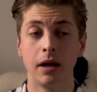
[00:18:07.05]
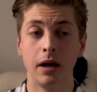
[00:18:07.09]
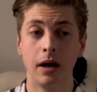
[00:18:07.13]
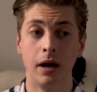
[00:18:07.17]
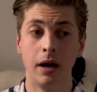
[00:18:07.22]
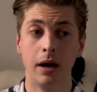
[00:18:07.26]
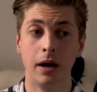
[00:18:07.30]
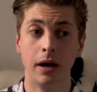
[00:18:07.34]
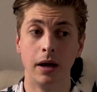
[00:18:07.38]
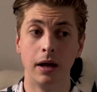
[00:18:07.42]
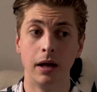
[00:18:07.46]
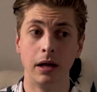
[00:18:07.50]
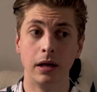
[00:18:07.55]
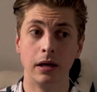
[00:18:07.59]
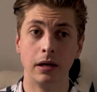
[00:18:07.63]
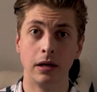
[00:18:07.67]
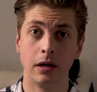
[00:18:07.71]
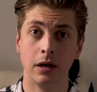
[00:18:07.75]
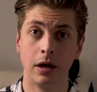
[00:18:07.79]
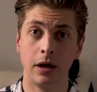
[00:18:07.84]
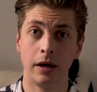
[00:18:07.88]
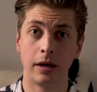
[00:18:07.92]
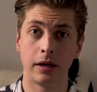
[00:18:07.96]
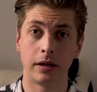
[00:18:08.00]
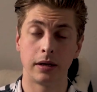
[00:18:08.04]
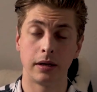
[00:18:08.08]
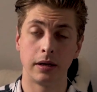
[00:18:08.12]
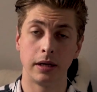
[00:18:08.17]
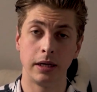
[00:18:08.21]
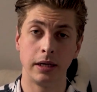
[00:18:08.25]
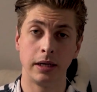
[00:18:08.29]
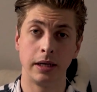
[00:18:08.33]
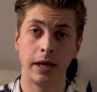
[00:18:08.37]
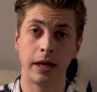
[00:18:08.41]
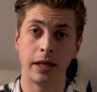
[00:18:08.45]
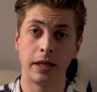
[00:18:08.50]
like
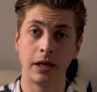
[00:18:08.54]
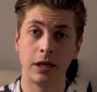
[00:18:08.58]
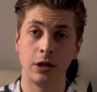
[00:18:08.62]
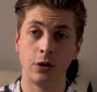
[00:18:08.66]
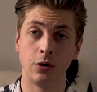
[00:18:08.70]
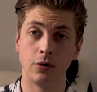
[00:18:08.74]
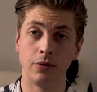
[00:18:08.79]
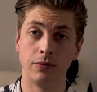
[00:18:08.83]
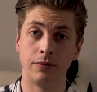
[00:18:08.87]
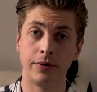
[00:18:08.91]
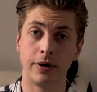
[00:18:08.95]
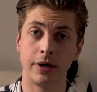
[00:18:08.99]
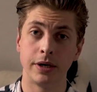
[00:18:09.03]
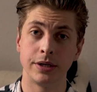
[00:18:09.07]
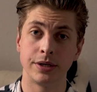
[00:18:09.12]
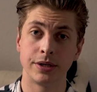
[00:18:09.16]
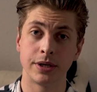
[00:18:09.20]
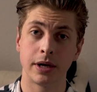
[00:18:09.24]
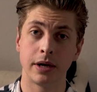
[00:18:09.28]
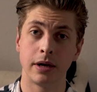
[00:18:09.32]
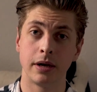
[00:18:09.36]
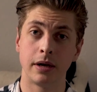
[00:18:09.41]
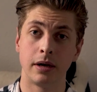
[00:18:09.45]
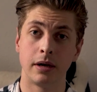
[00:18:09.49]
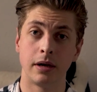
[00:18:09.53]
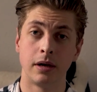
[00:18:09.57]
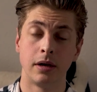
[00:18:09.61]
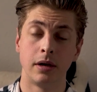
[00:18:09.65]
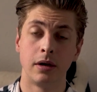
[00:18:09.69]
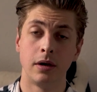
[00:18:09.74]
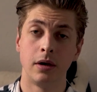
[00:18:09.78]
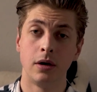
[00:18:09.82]
getting your visa